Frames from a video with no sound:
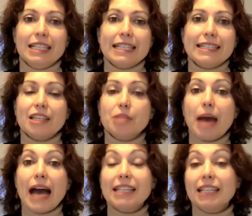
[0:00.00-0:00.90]
Since my
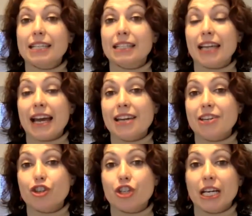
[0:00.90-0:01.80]
adolescent
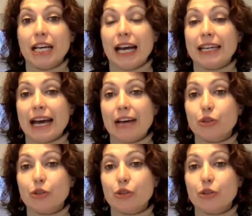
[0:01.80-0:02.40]
age, and out